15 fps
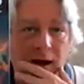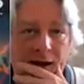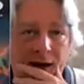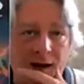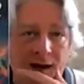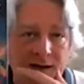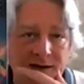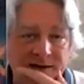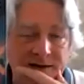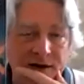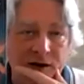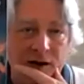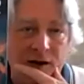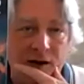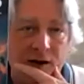
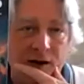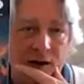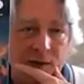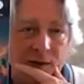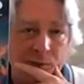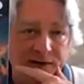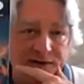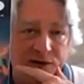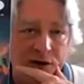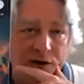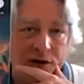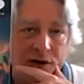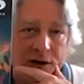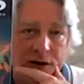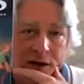Sarah Pinsker
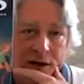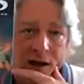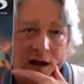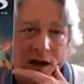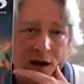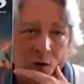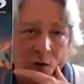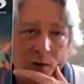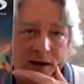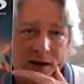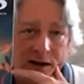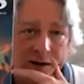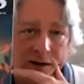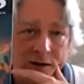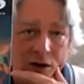winning the
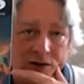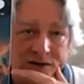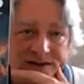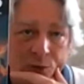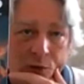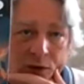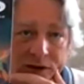Locus Awards.